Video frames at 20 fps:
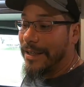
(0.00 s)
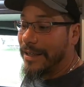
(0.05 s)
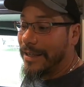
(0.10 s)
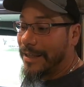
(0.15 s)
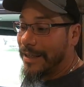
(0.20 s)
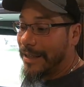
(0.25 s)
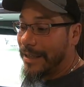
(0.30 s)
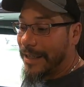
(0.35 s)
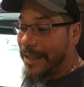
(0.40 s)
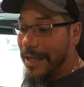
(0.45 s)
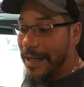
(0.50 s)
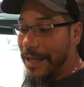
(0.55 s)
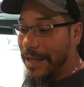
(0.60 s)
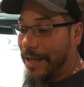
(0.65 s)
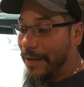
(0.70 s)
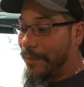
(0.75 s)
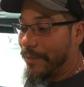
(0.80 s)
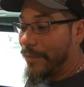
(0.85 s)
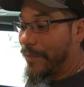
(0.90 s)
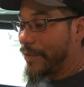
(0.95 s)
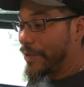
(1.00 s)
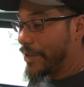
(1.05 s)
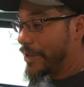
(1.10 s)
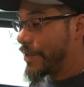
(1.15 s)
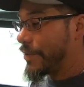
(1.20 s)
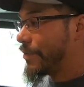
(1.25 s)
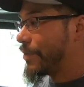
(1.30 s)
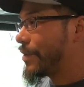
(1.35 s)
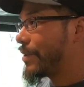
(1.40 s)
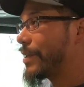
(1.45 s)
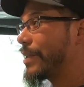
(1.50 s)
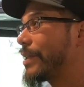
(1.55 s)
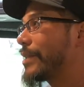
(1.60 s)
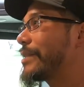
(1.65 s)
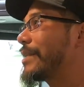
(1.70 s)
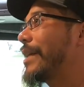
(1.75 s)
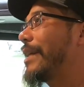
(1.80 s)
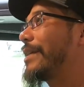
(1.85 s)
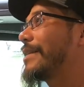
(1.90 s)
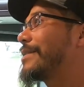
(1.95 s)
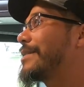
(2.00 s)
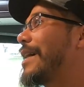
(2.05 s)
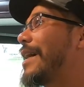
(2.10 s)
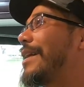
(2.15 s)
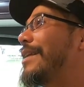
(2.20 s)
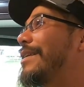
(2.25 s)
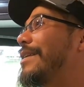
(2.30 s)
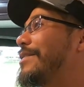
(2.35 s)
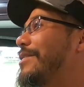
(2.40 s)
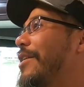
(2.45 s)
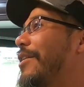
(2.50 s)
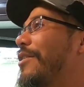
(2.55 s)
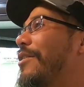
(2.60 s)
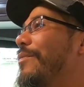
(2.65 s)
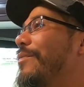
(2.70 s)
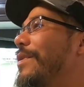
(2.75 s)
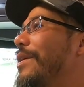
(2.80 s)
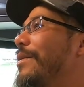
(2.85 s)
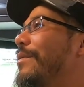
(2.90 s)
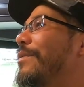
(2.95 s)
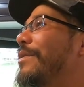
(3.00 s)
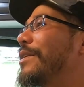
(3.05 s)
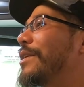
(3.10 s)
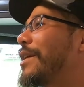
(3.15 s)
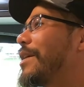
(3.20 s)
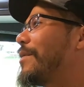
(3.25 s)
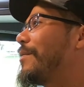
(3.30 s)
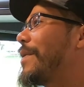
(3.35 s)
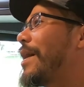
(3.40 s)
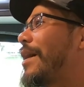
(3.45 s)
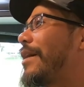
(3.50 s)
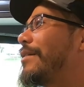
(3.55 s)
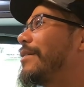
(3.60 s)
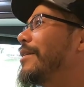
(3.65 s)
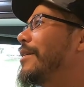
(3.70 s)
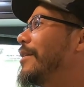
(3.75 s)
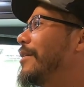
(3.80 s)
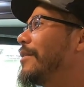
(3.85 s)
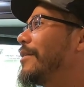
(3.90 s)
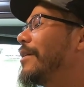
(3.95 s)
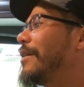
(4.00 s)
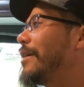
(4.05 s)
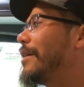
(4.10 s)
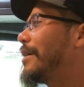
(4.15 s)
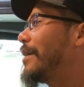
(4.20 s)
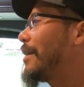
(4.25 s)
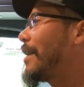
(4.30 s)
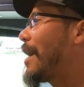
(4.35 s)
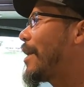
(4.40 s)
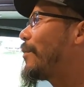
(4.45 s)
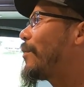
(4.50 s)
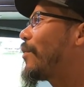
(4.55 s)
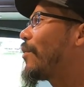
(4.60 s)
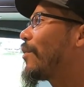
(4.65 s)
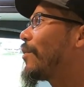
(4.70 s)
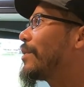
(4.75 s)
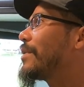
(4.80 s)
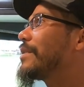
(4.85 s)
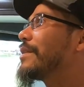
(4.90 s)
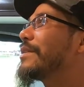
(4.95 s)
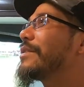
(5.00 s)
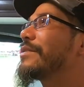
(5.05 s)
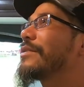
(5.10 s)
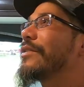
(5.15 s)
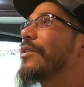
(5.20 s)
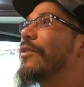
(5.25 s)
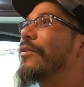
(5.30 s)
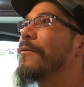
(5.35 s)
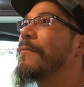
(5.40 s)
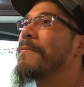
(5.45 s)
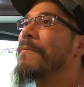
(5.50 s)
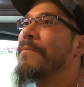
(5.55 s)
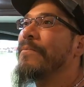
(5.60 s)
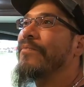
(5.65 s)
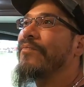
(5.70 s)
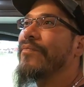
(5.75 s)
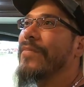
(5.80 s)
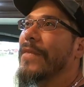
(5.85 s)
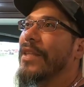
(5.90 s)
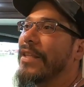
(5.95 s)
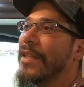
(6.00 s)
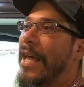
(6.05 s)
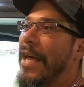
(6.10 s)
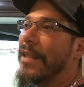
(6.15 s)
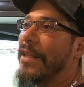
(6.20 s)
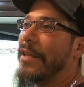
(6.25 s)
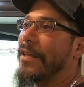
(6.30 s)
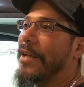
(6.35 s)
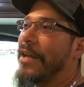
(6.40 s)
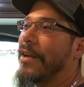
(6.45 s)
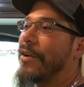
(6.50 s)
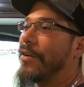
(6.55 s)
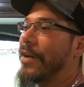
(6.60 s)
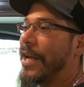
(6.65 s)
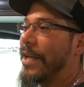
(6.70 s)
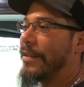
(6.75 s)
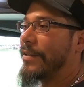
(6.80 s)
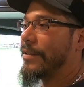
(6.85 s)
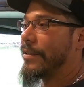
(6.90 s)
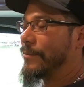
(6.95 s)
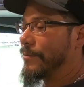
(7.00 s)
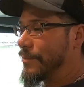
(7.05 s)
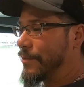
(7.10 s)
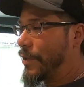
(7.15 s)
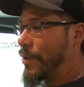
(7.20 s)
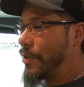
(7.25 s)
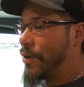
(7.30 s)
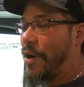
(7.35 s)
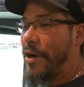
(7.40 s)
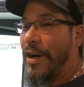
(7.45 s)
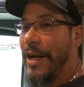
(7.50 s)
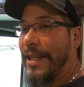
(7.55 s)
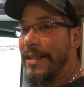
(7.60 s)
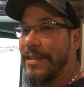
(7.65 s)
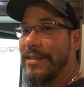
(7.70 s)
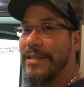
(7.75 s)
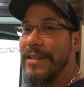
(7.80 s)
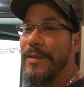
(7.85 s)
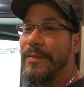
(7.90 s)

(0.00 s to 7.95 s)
I'm really, really excited that y'all are going to be able to come out a lot more with us. So now that y'all don't have to, we don't all have to